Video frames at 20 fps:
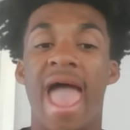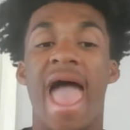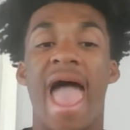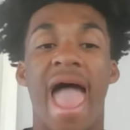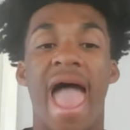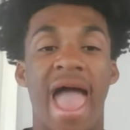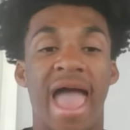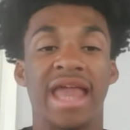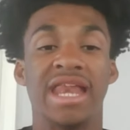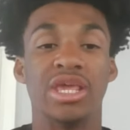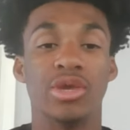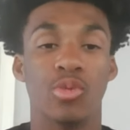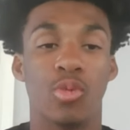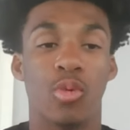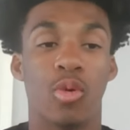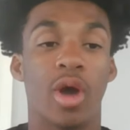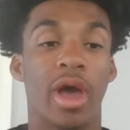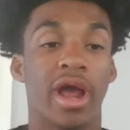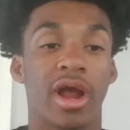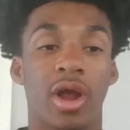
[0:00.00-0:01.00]

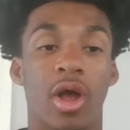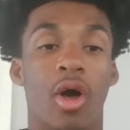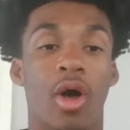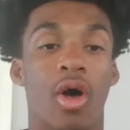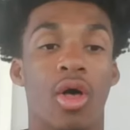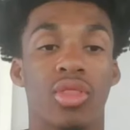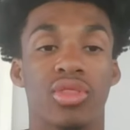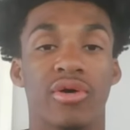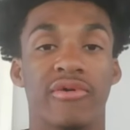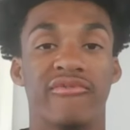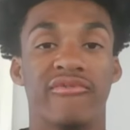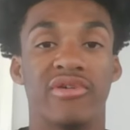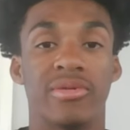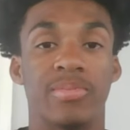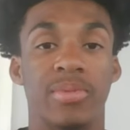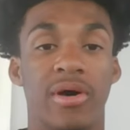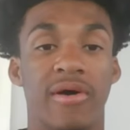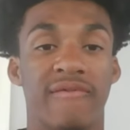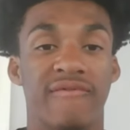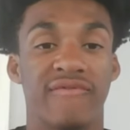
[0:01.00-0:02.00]
anywhere on the
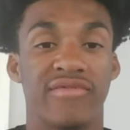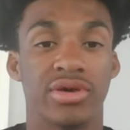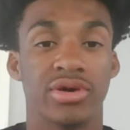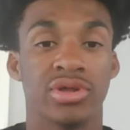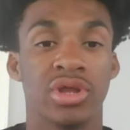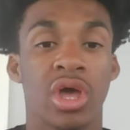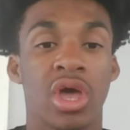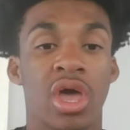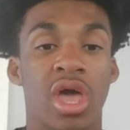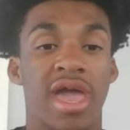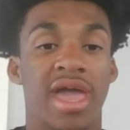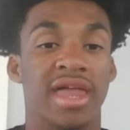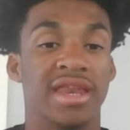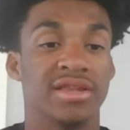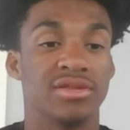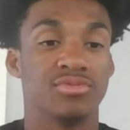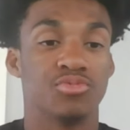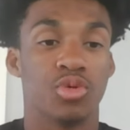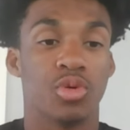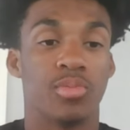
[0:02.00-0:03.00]
football field
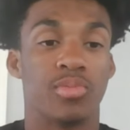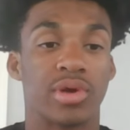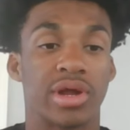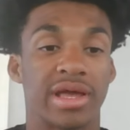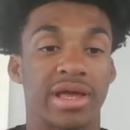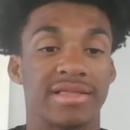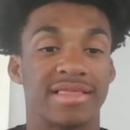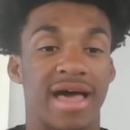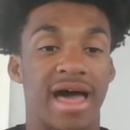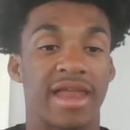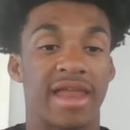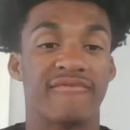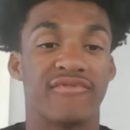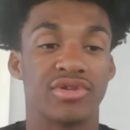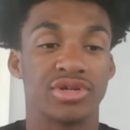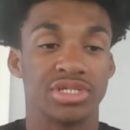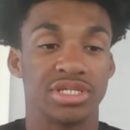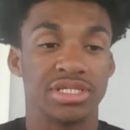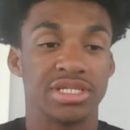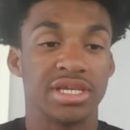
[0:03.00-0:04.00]
and will bring a lot of
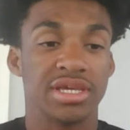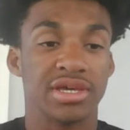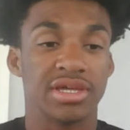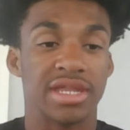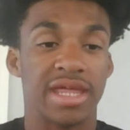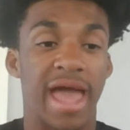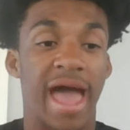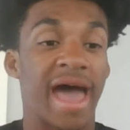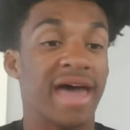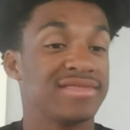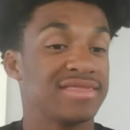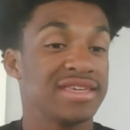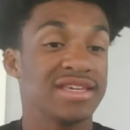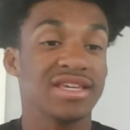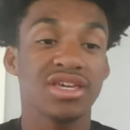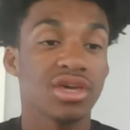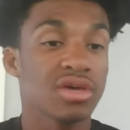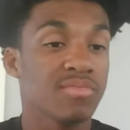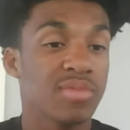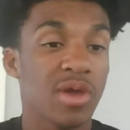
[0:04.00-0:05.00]
versatility. I think
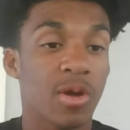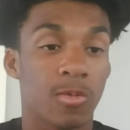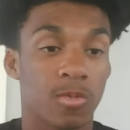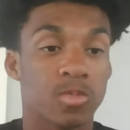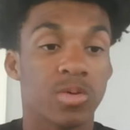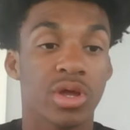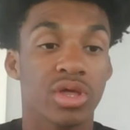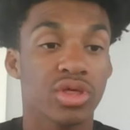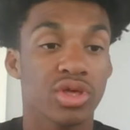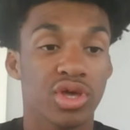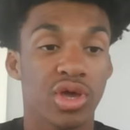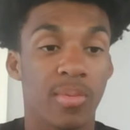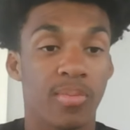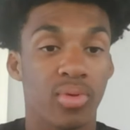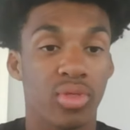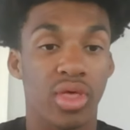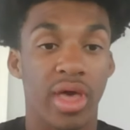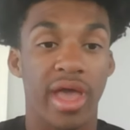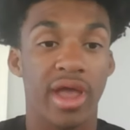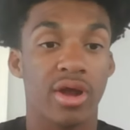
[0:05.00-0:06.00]
he could be a really good
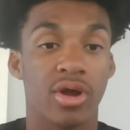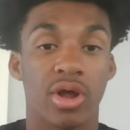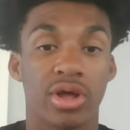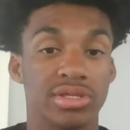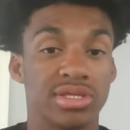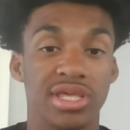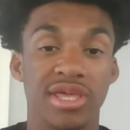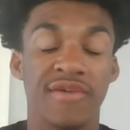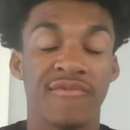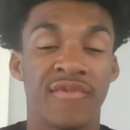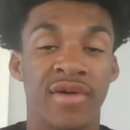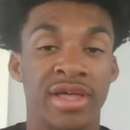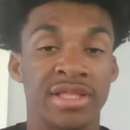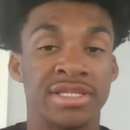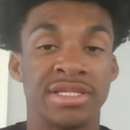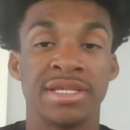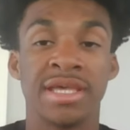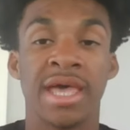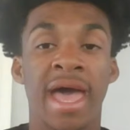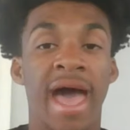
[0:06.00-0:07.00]
player on
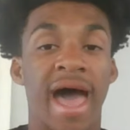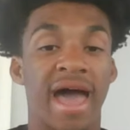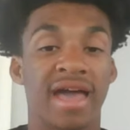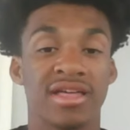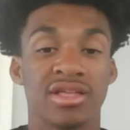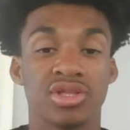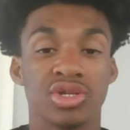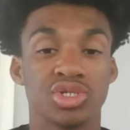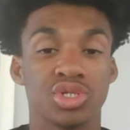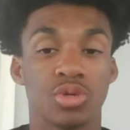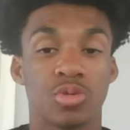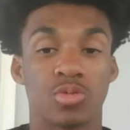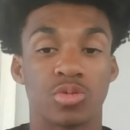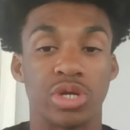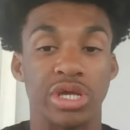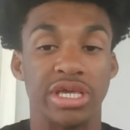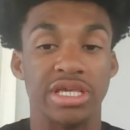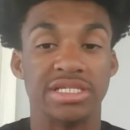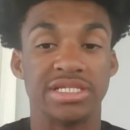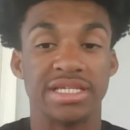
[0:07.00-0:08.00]
defense. I think there's a
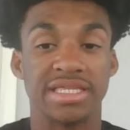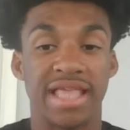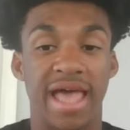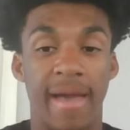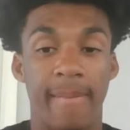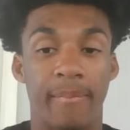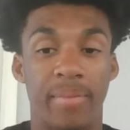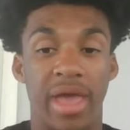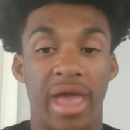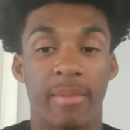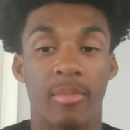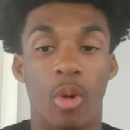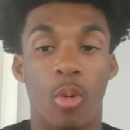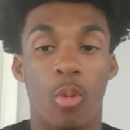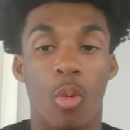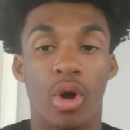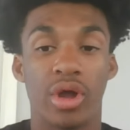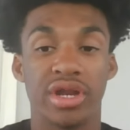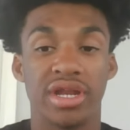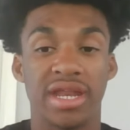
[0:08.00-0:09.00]
reason that Bama
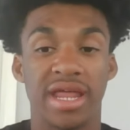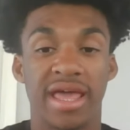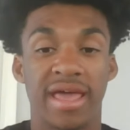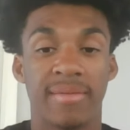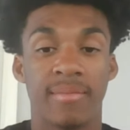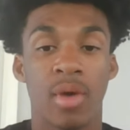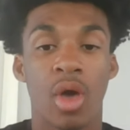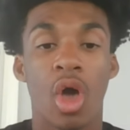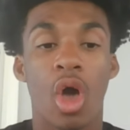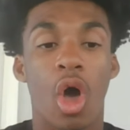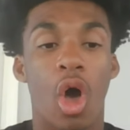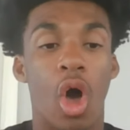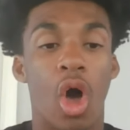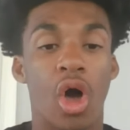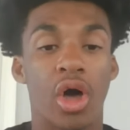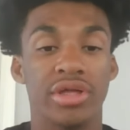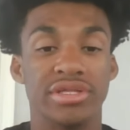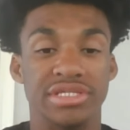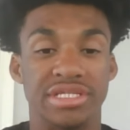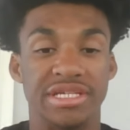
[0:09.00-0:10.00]
wanted him
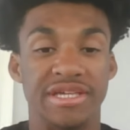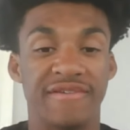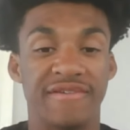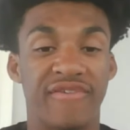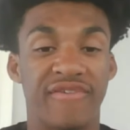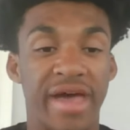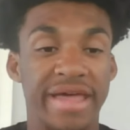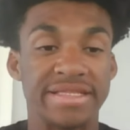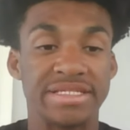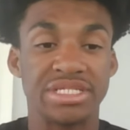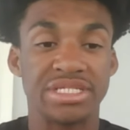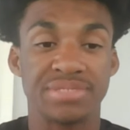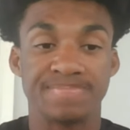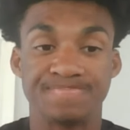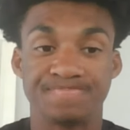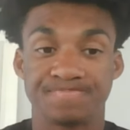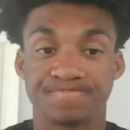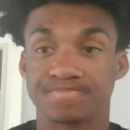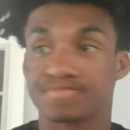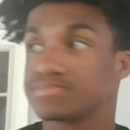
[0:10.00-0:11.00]
on defense,
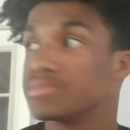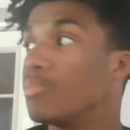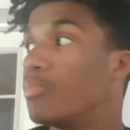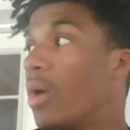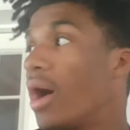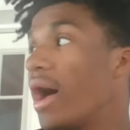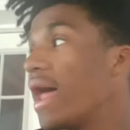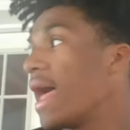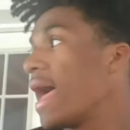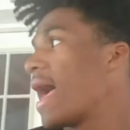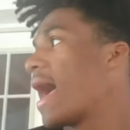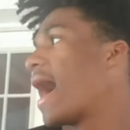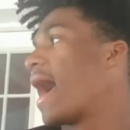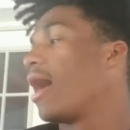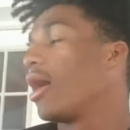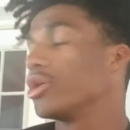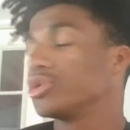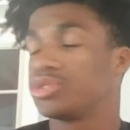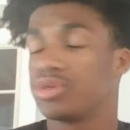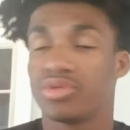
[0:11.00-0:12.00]
but I
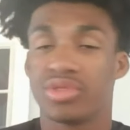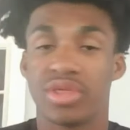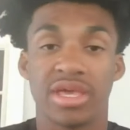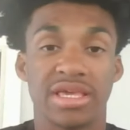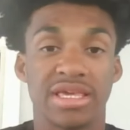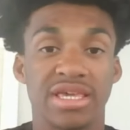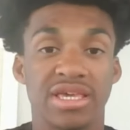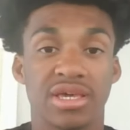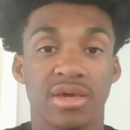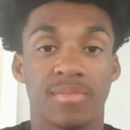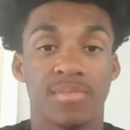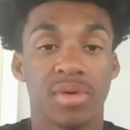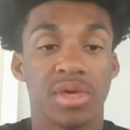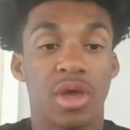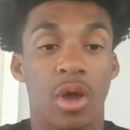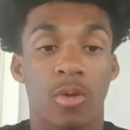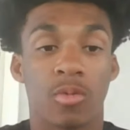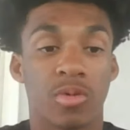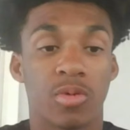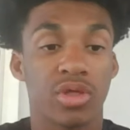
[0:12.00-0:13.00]
also think he could be
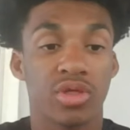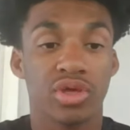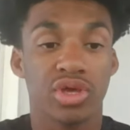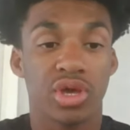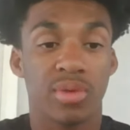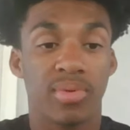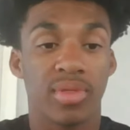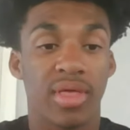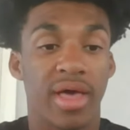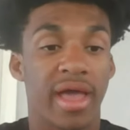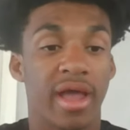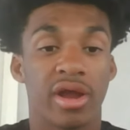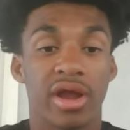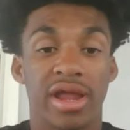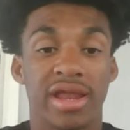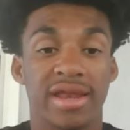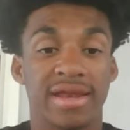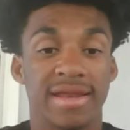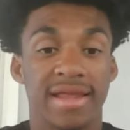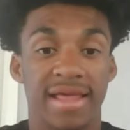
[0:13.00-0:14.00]
a really good player
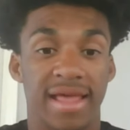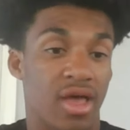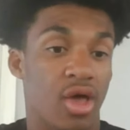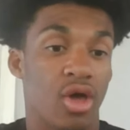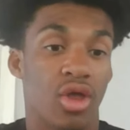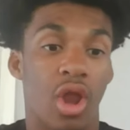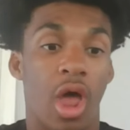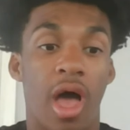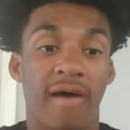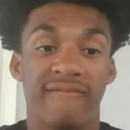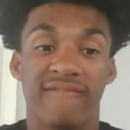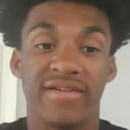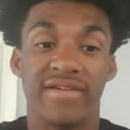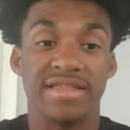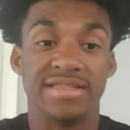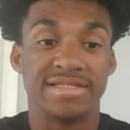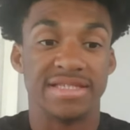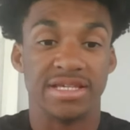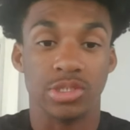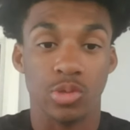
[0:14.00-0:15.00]
on
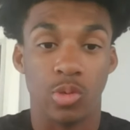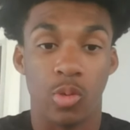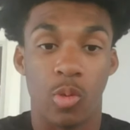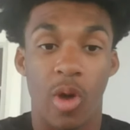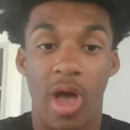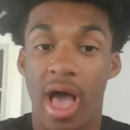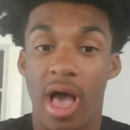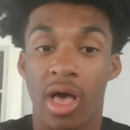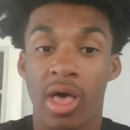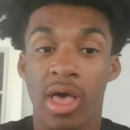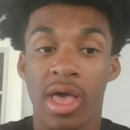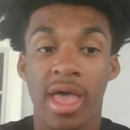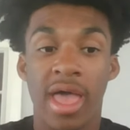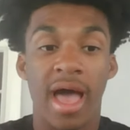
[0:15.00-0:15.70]
offense as well.